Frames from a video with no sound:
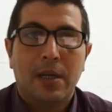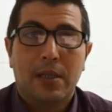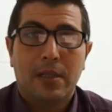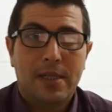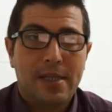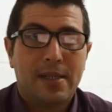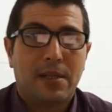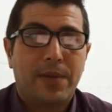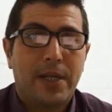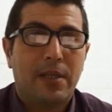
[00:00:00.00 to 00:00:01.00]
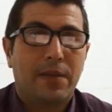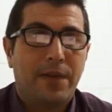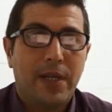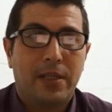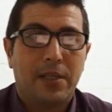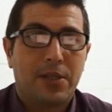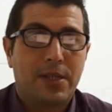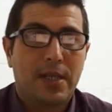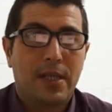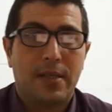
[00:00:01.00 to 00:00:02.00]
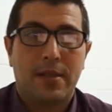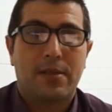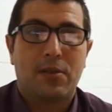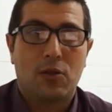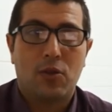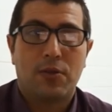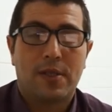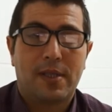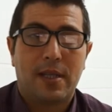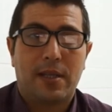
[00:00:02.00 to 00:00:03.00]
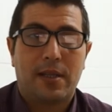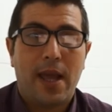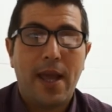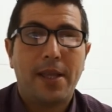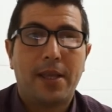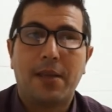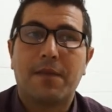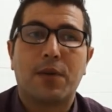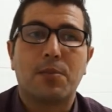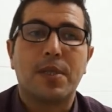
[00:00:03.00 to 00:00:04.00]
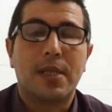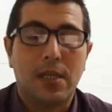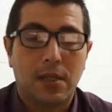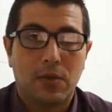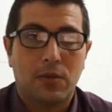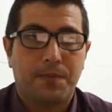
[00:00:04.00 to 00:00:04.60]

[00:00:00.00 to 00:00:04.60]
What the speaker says: This is a great advantage since you don't start anything from zero.